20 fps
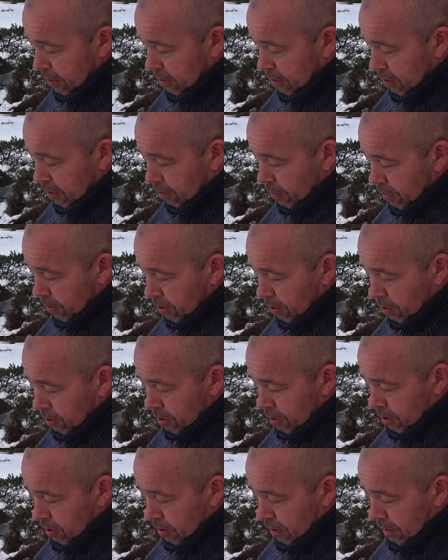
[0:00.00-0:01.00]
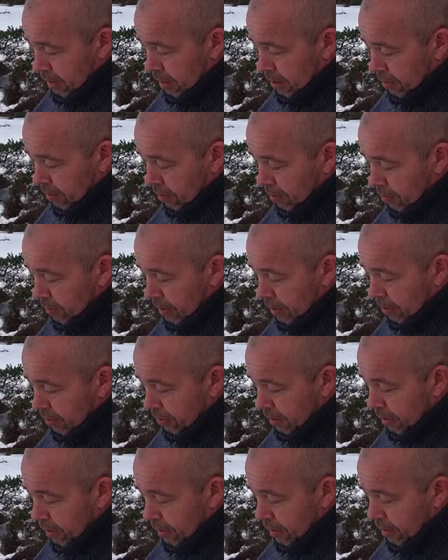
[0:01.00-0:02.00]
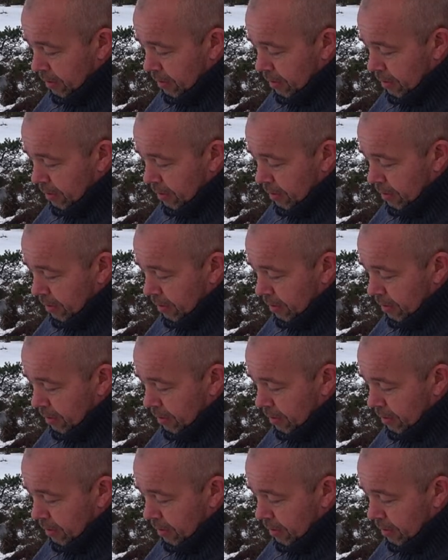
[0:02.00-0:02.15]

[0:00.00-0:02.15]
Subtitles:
hardware such as the aircraft battery,